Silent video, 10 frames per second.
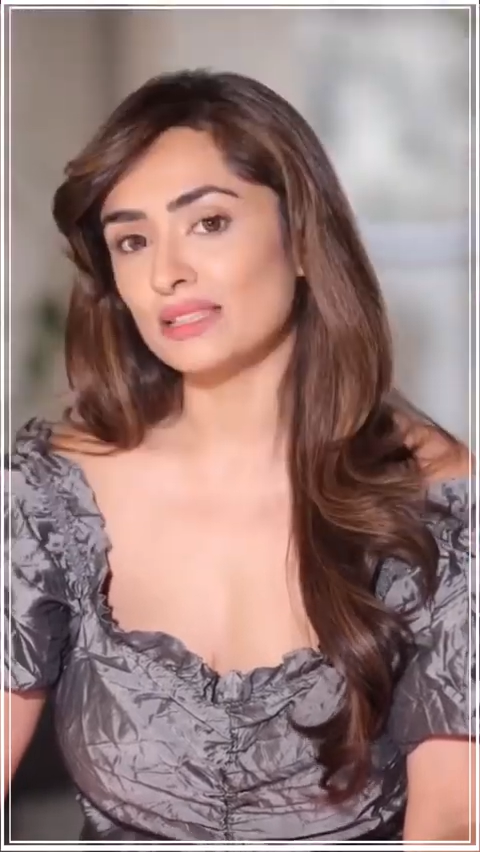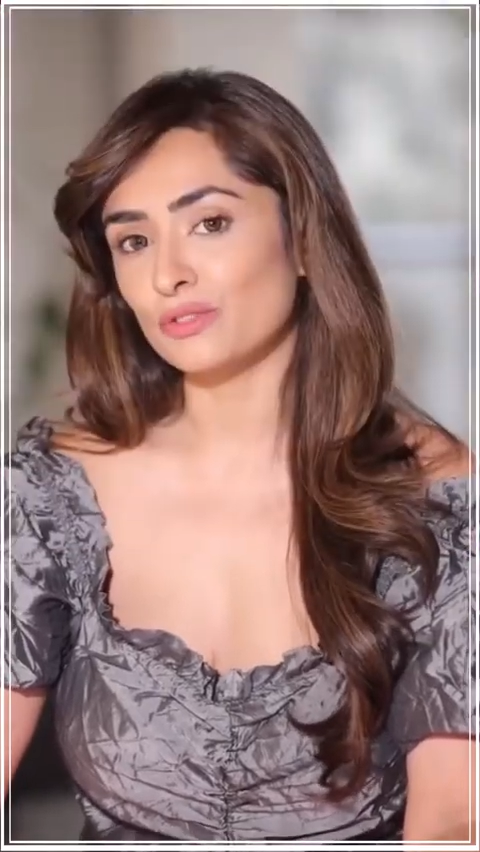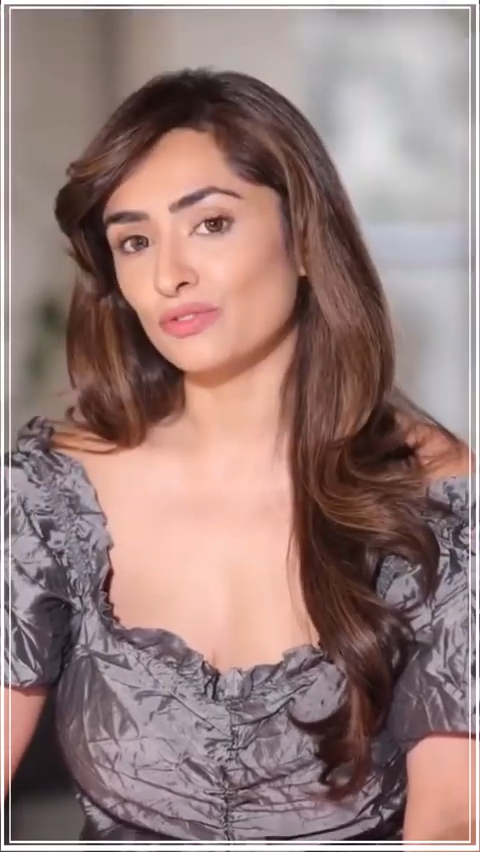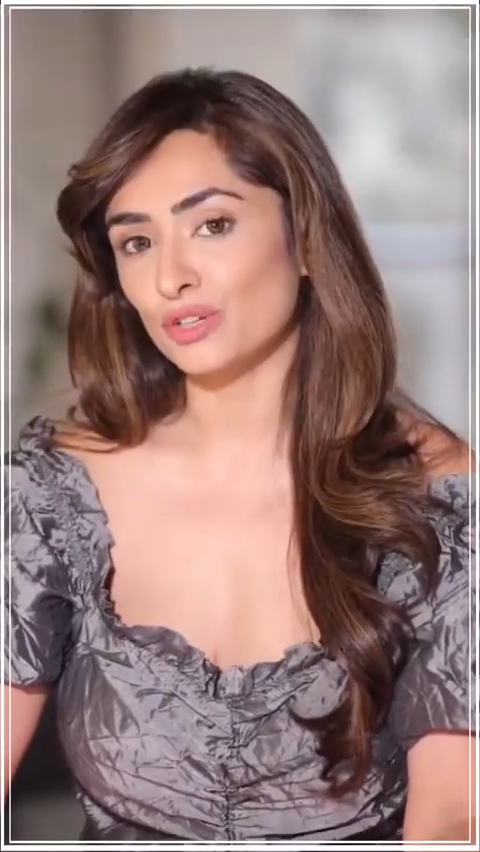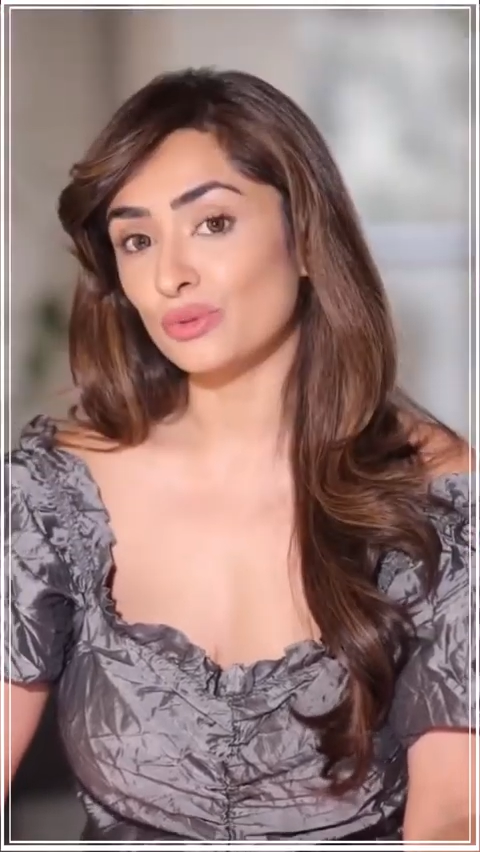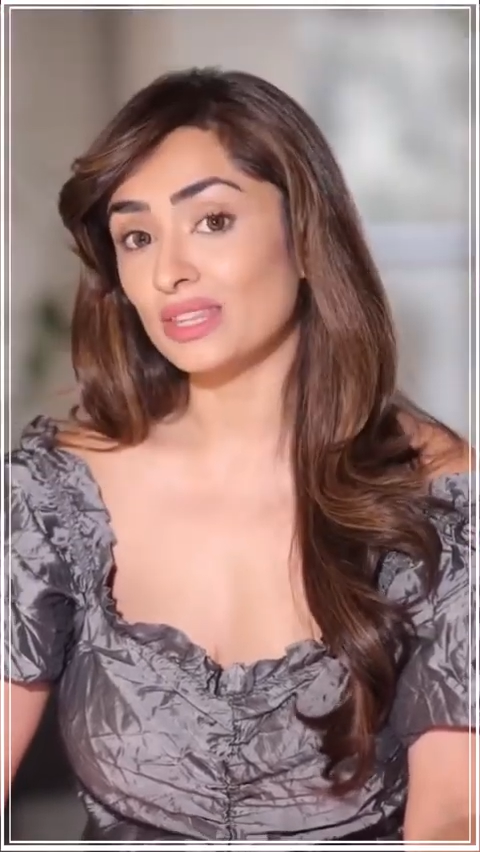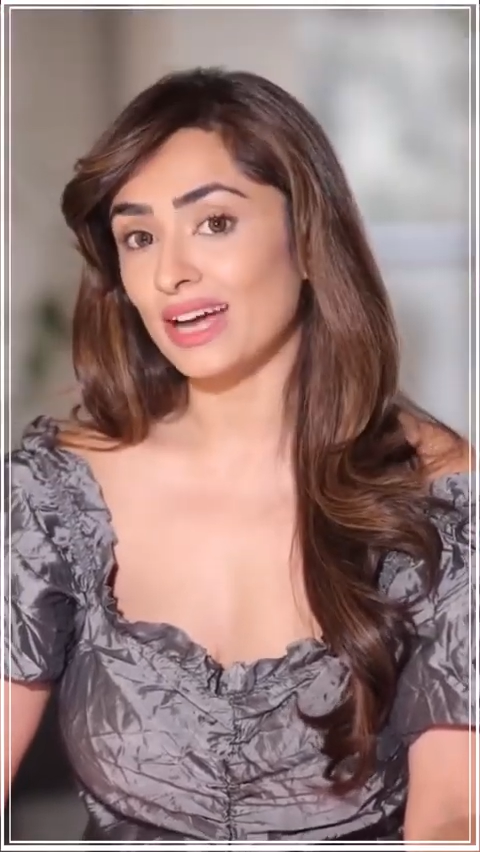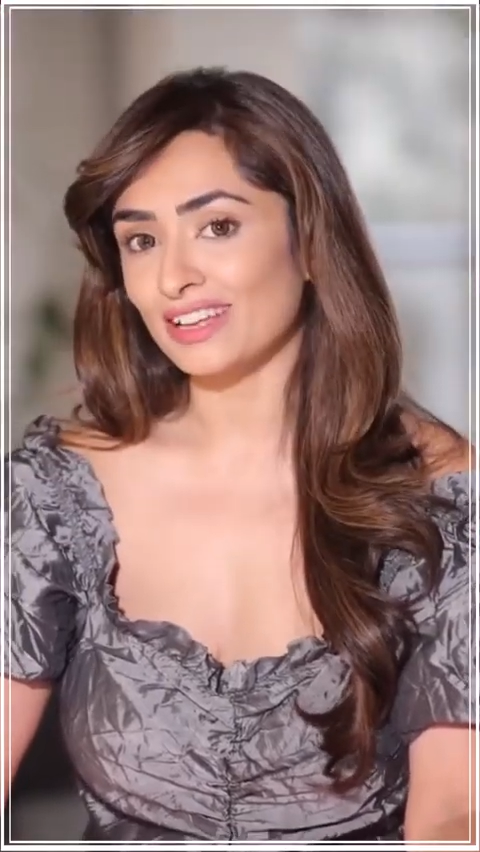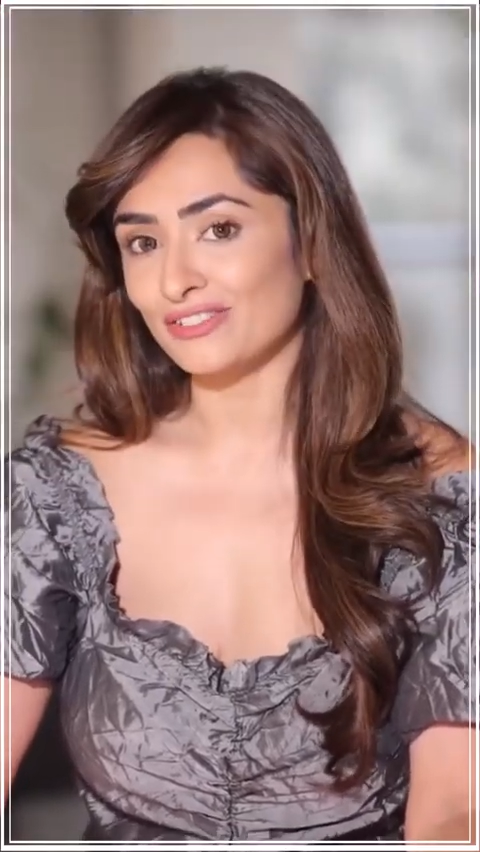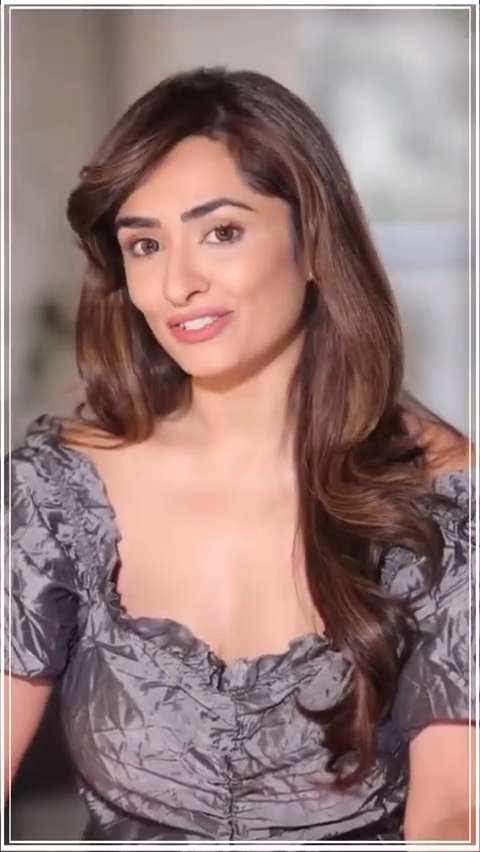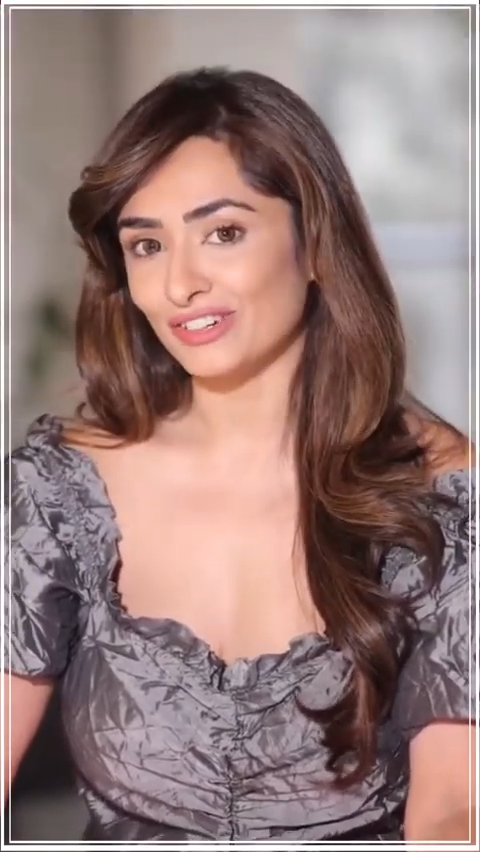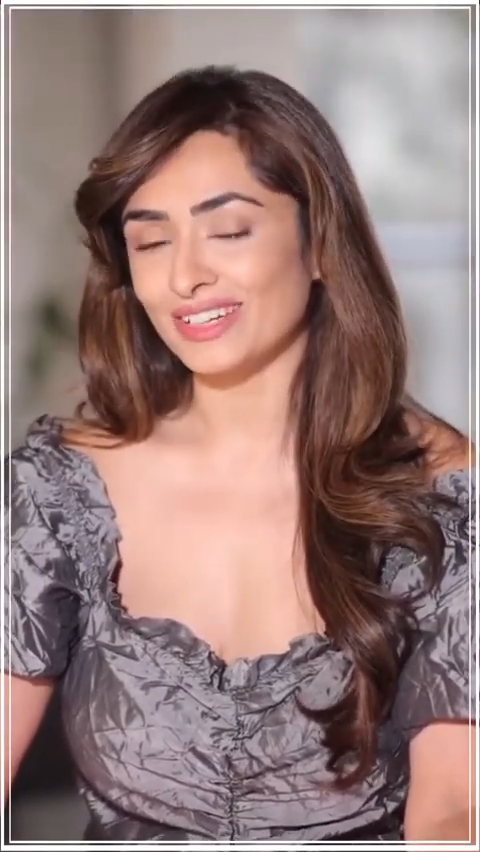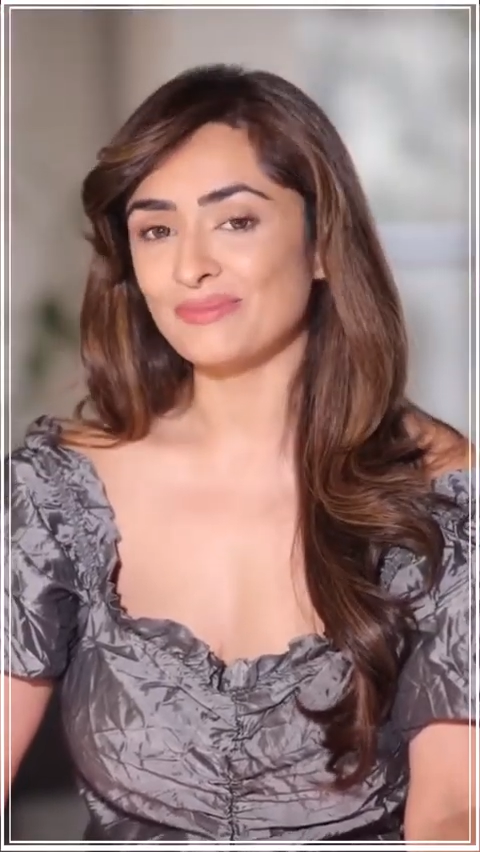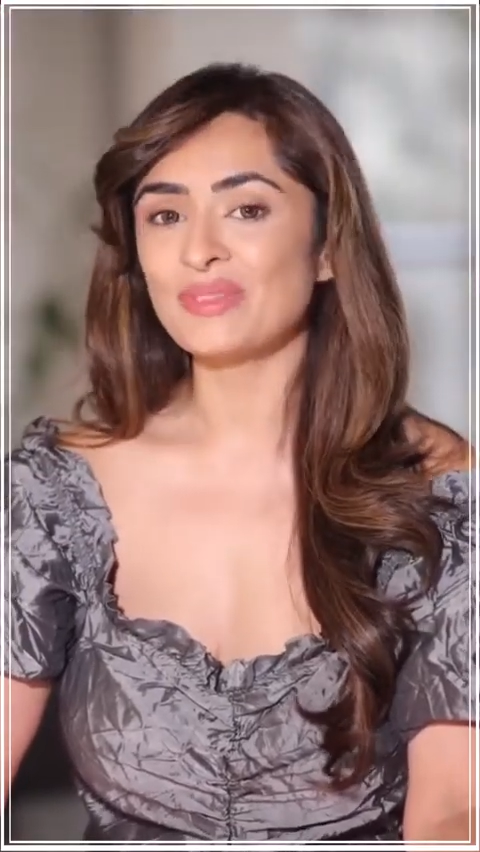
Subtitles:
for you naturally.